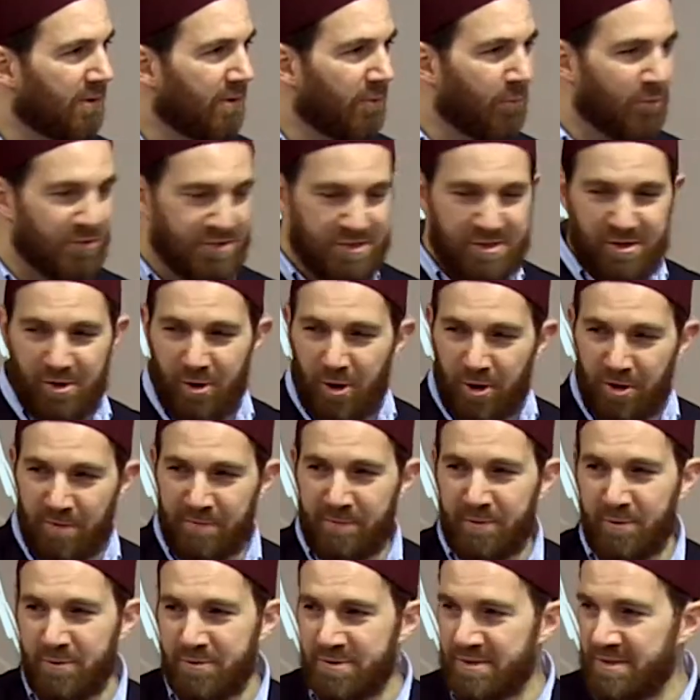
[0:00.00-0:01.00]
Wasn't He all
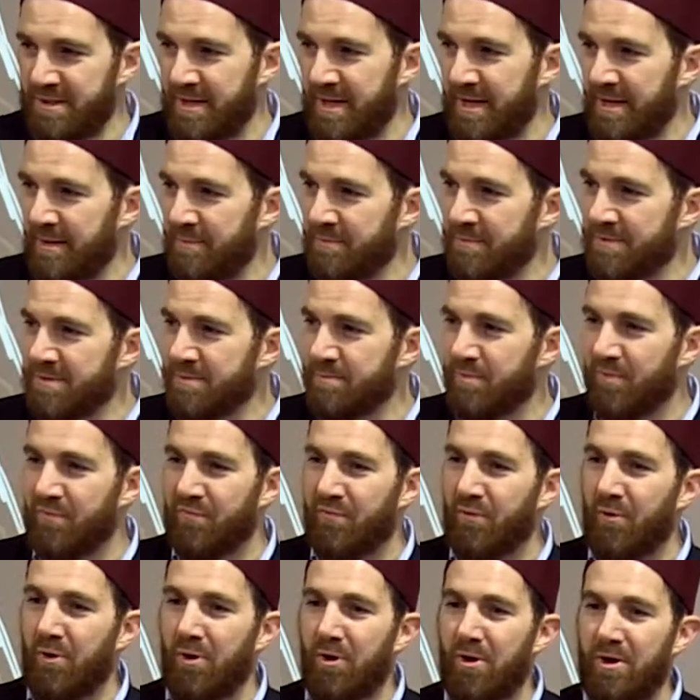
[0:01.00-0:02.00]
of those names
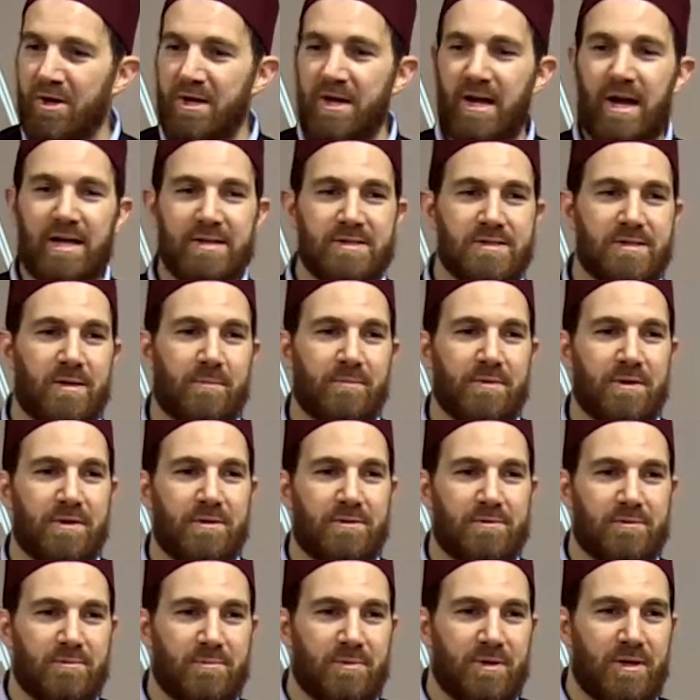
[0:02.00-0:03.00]
before He had something
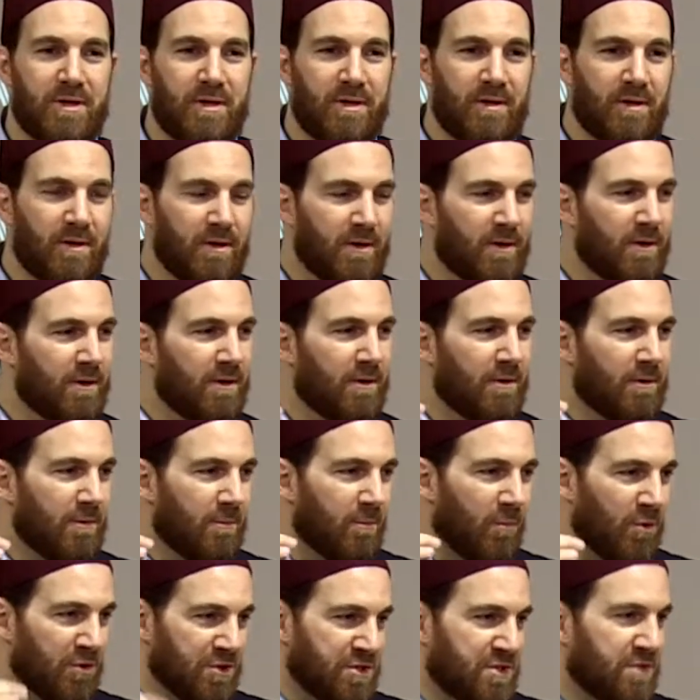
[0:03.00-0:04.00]
to be
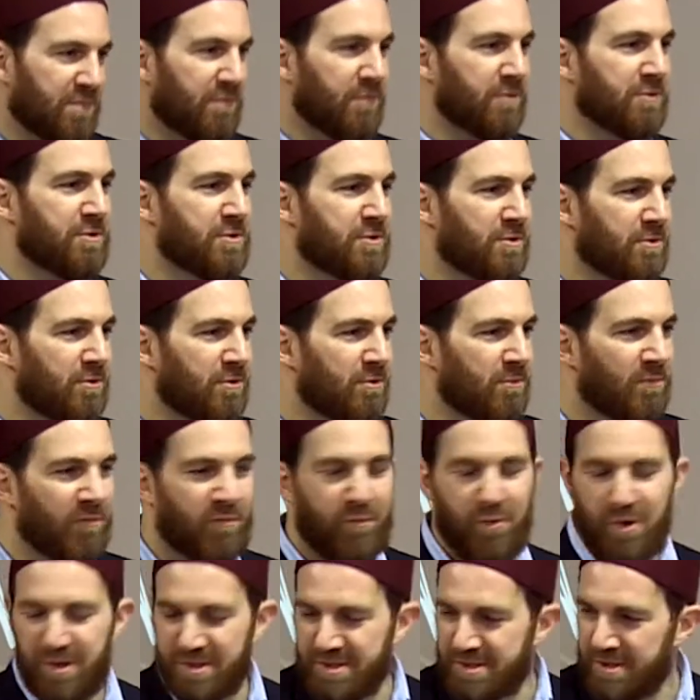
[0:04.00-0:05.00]
merciful to,
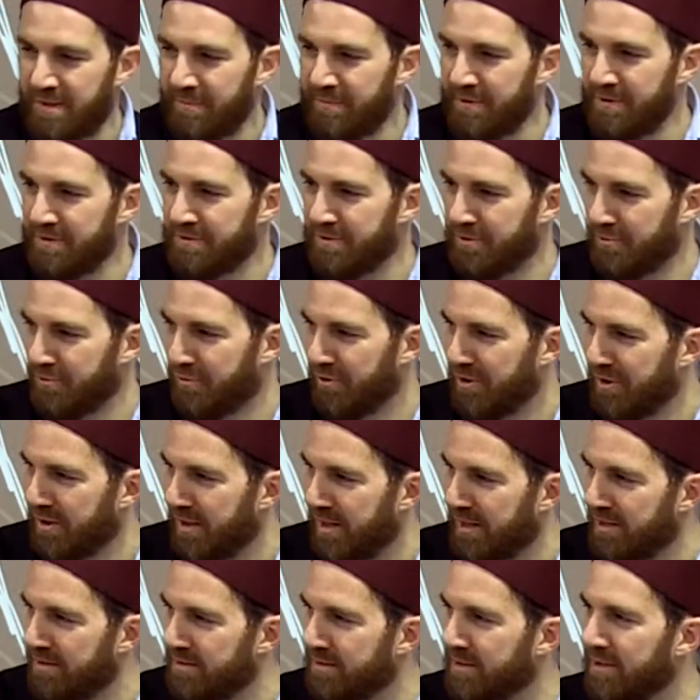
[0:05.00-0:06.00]
before He had something to
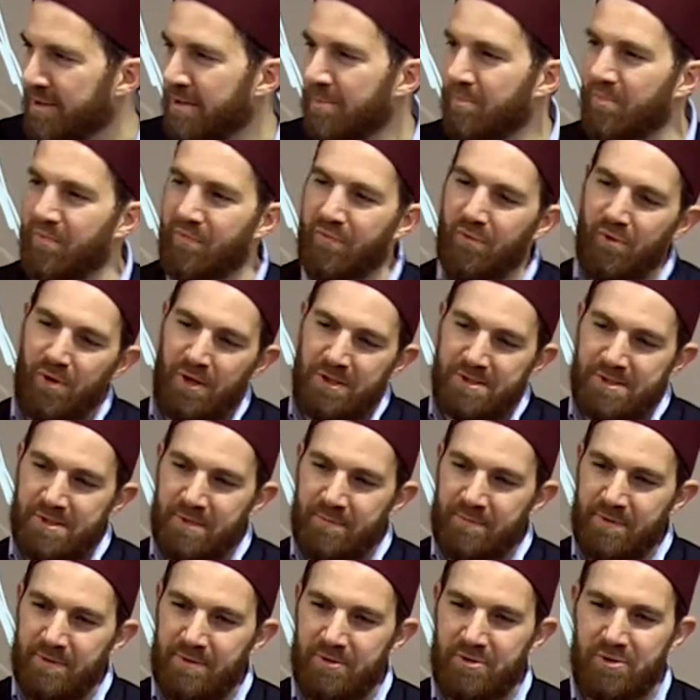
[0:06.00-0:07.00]
create, before He had
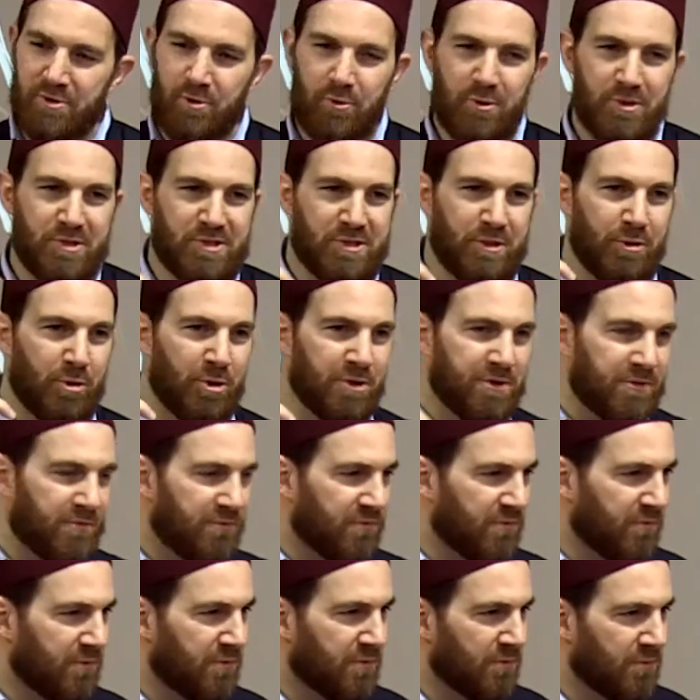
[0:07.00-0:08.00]
something to show His
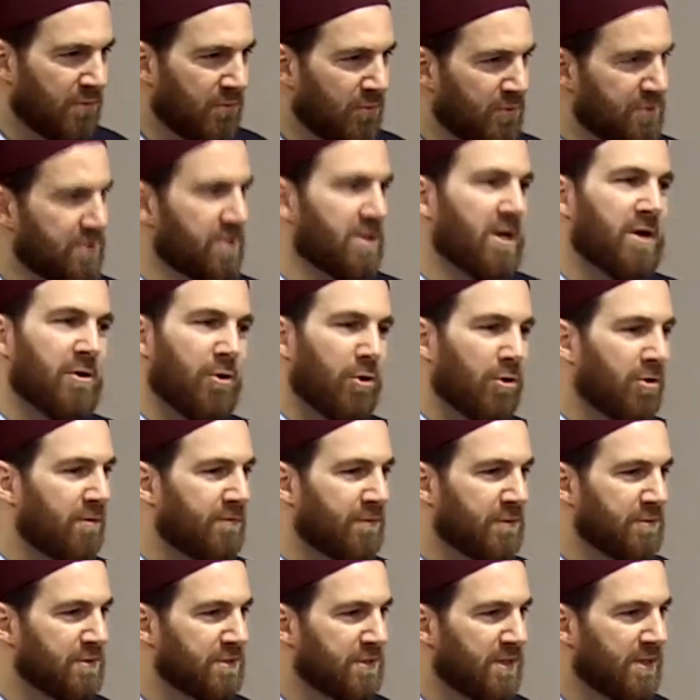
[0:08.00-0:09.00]
lutf to? Was He not all of
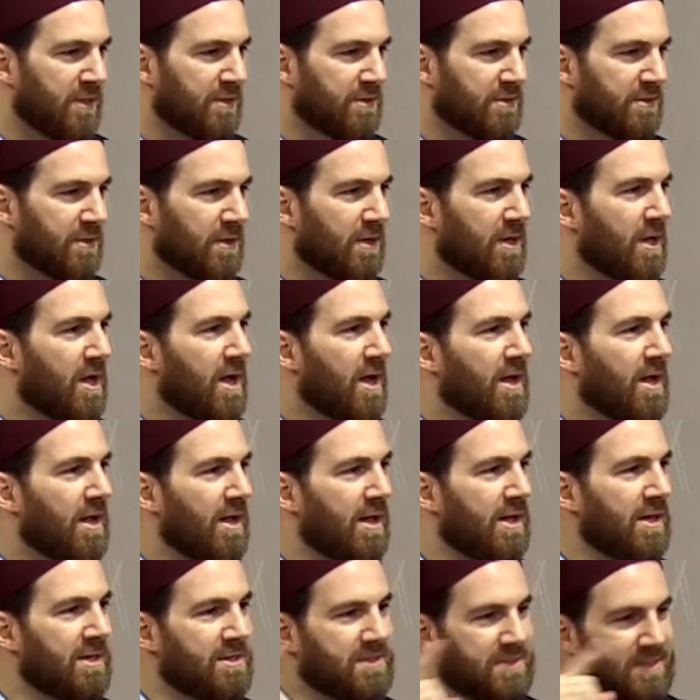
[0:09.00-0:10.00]
those things?
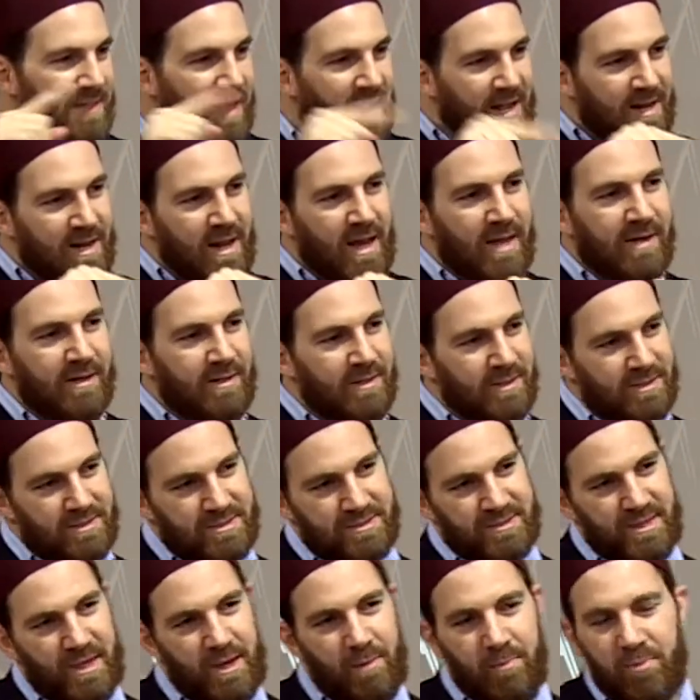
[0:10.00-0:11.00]
Is that not an
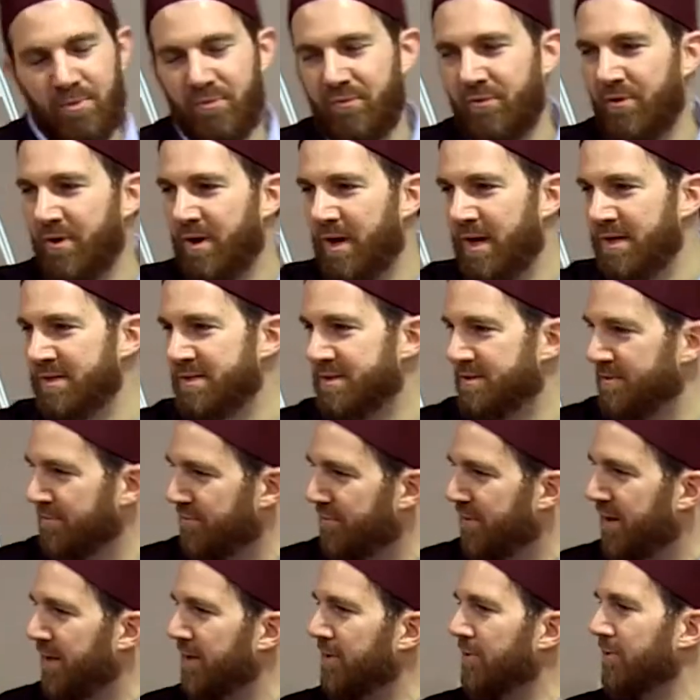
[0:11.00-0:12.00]
example for us to
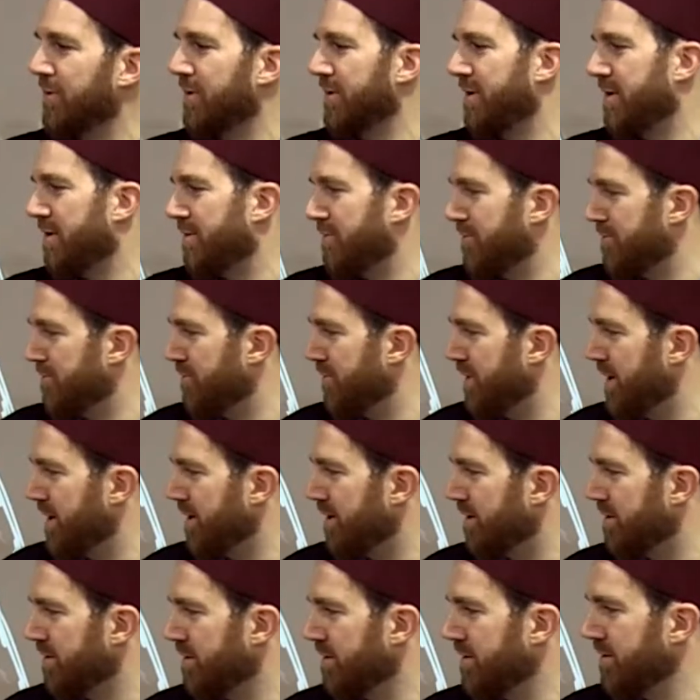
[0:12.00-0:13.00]
follow in our own
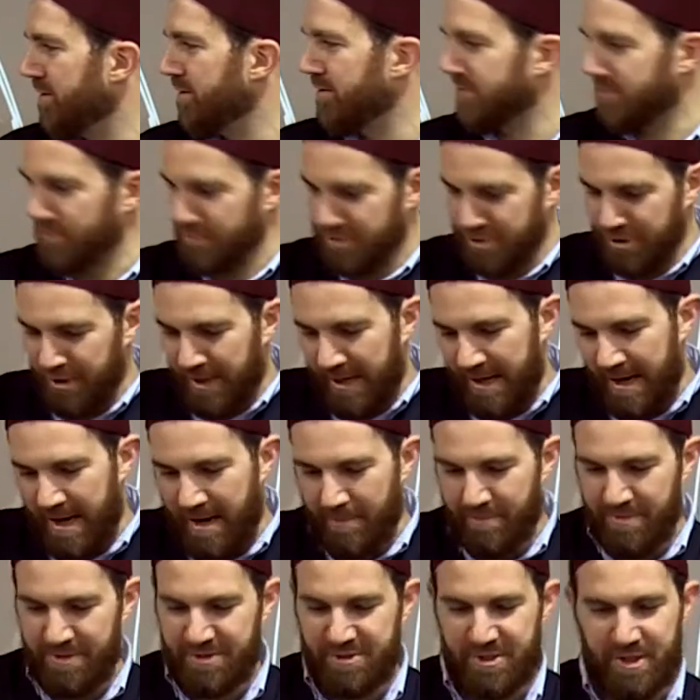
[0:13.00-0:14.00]
way? So should I
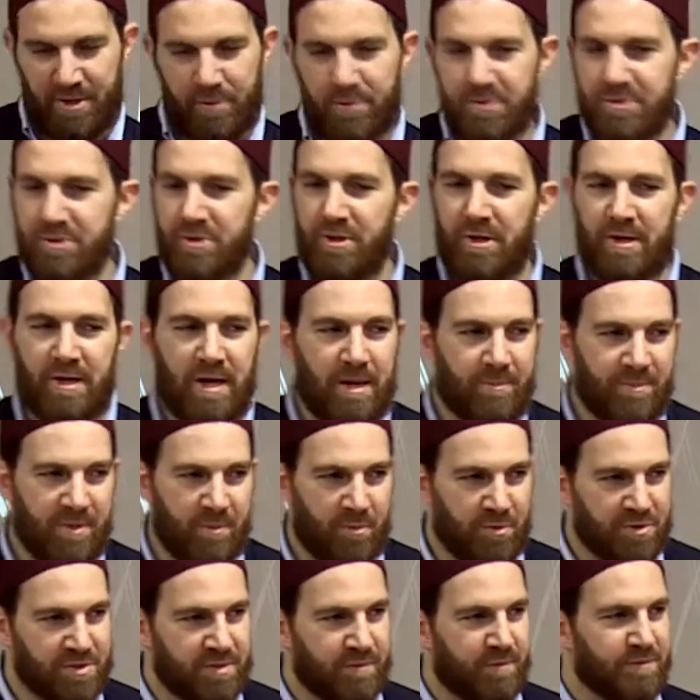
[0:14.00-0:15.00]
not be generous? Should I not be
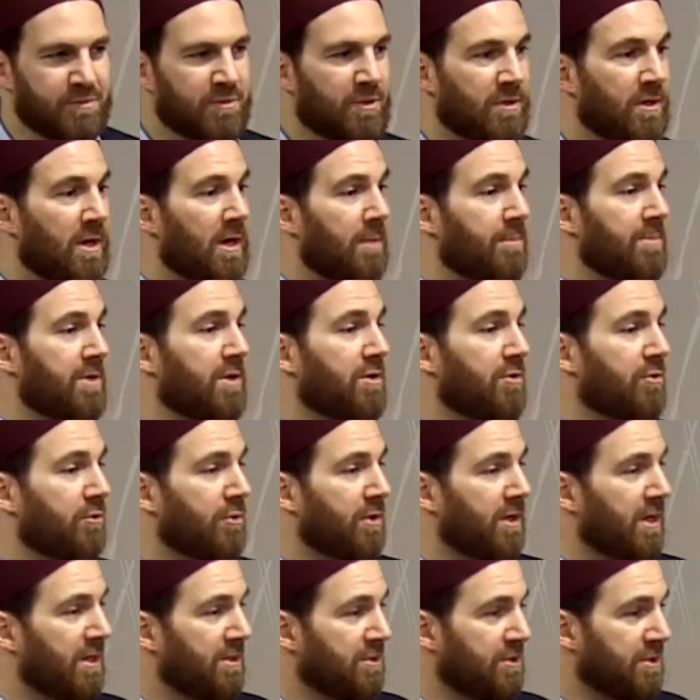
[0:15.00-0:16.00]
merciful? Should I not be
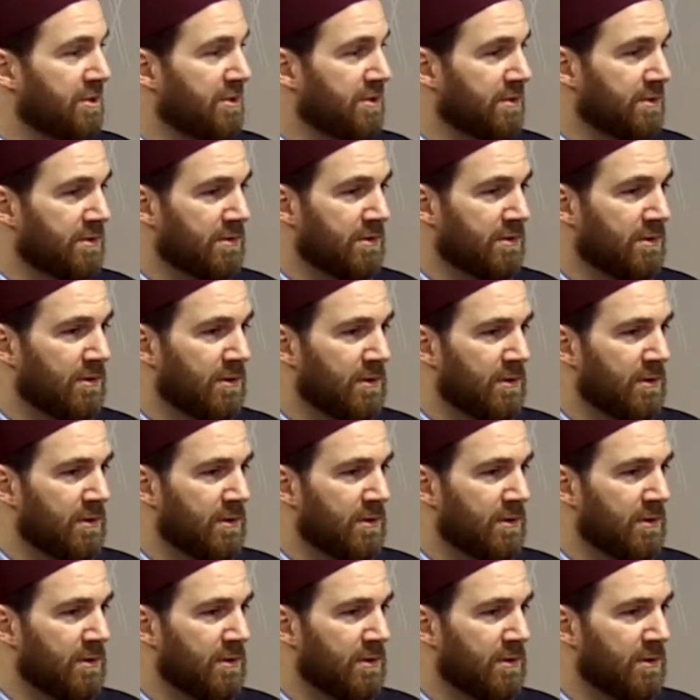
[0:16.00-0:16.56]
courageous?